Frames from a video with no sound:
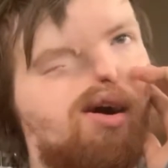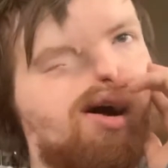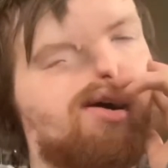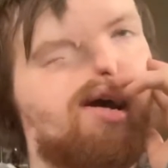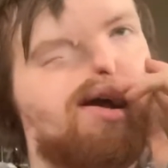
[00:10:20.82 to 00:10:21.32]

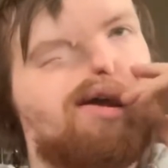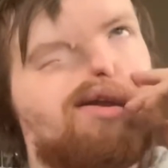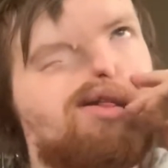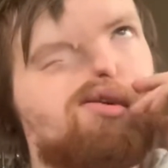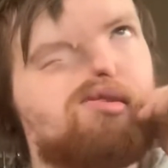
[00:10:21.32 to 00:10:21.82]
Okay,
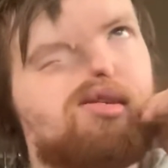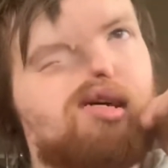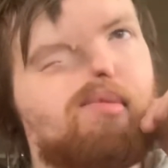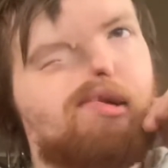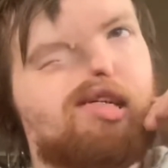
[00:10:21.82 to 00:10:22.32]
there's a
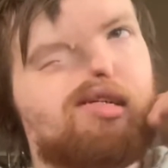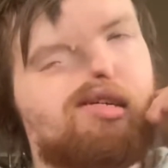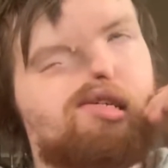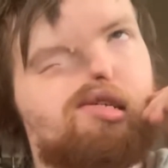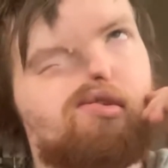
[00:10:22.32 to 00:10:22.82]
tidbit to
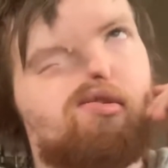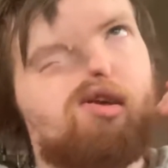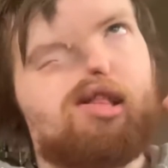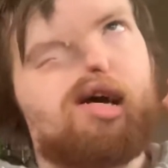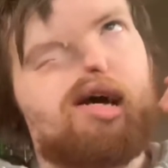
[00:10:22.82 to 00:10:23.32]
this
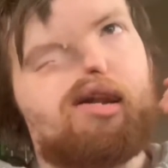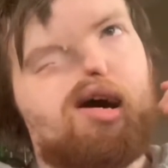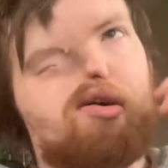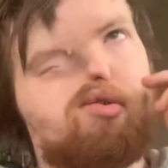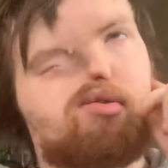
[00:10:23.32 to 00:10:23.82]
story that
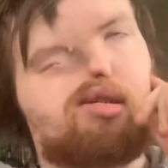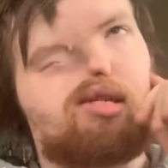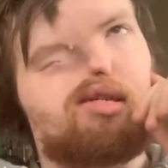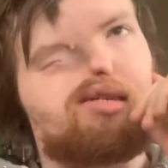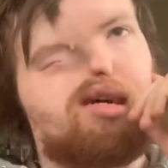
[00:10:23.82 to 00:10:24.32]
I'll
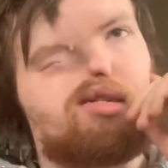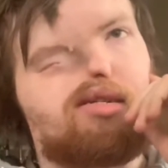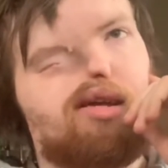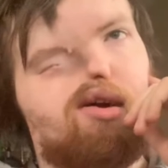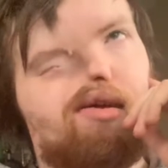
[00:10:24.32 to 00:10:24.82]

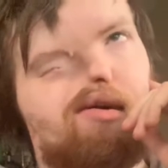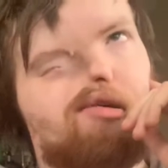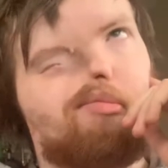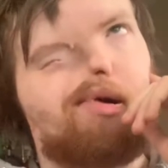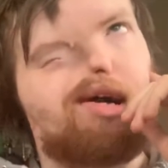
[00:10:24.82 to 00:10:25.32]
discuss here in a
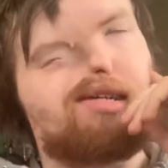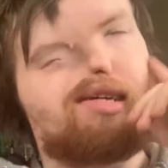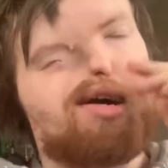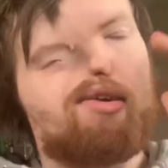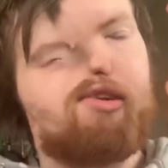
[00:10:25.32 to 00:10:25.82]
little bit, because
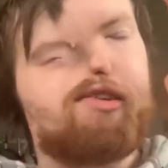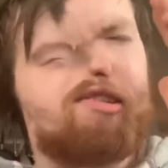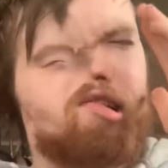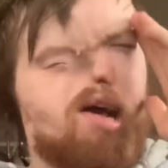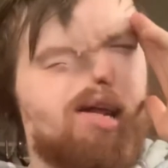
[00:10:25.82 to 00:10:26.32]
I literally
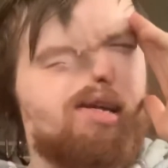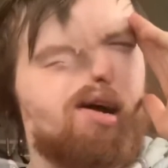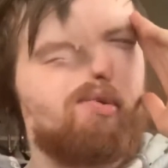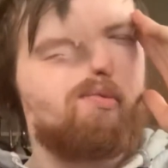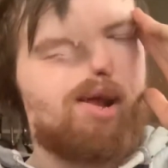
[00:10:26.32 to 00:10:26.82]
just got
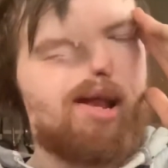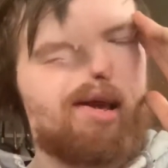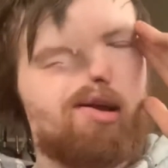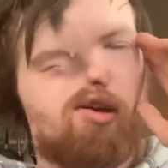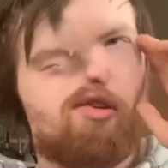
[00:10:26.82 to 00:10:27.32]
done
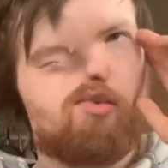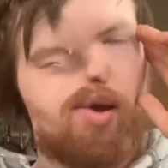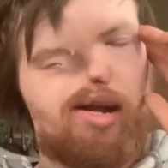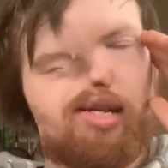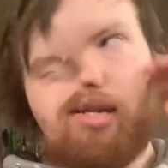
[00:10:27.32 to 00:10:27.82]
reading her
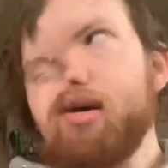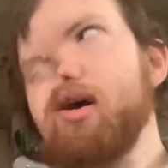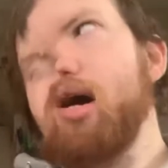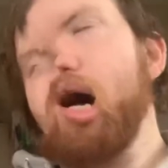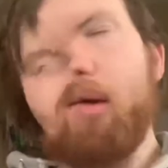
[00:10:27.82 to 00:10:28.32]
tweet
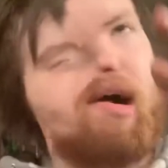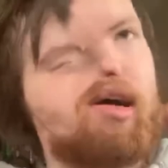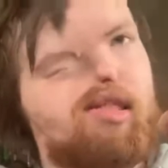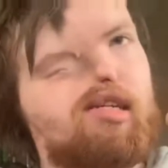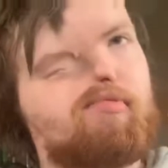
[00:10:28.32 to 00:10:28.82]

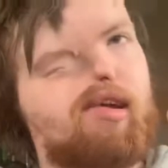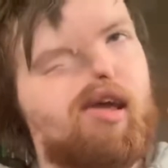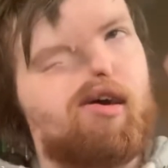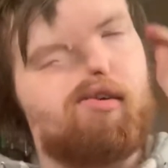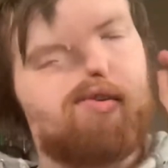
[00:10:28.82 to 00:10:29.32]
about this
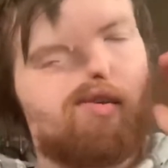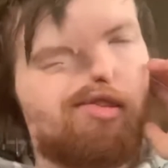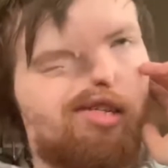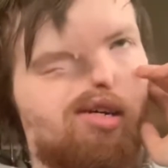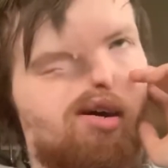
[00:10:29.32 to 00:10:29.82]
video.
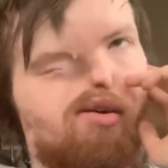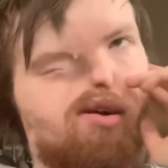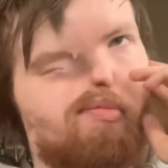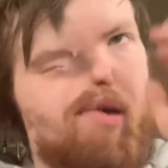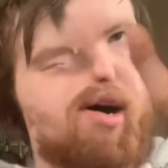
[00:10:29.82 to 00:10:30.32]
So,
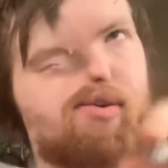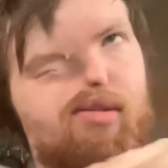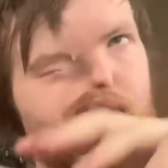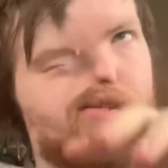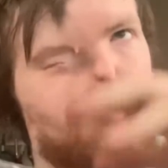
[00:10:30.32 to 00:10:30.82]
about
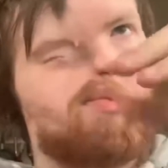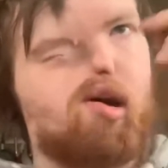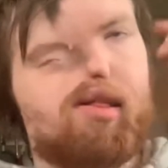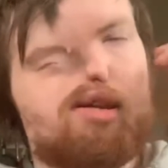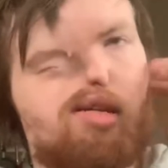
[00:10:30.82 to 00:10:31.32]
some
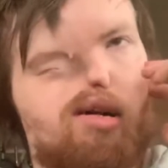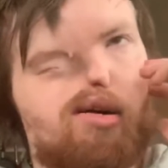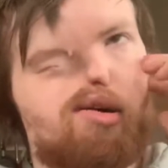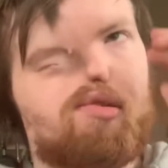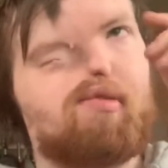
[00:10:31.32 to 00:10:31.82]
part of a
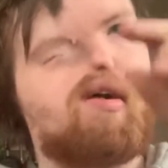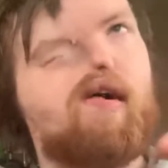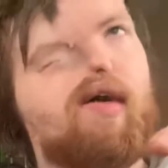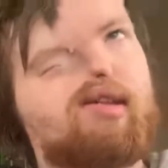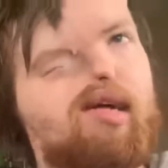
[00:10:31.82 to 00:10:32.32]
little
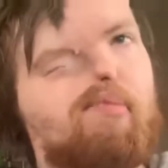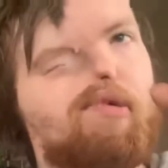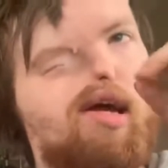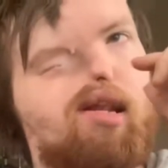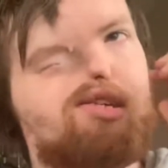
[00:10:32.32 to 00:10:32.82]

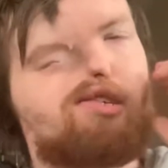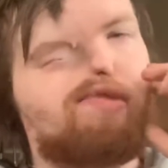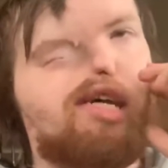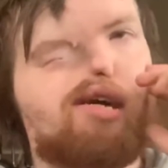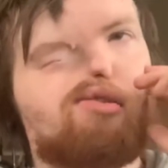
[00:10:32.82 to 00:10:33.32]
tidbit in this
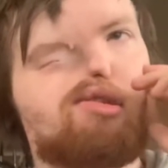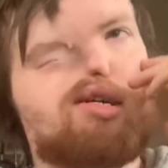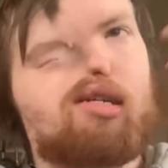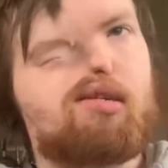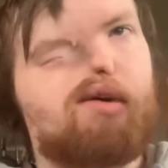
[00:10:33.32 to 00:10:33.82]
video. So
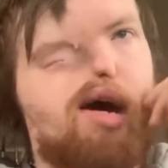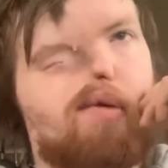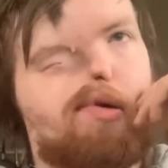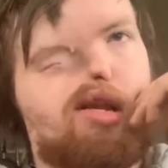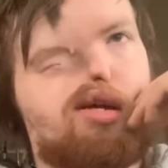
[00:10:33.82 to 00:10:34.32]
let's see what
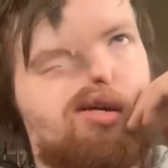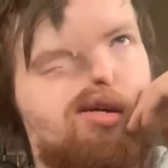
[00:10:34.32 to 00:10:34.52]
happened.